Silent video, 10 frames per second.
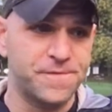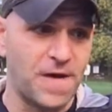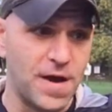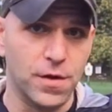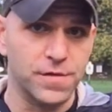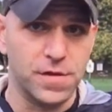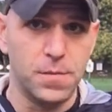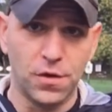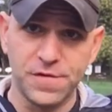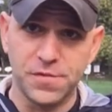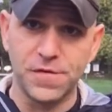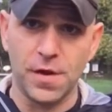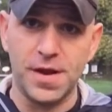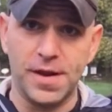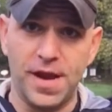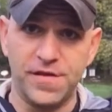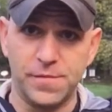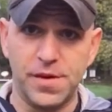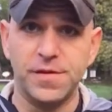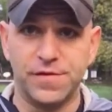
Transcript: fire the multiple target engagement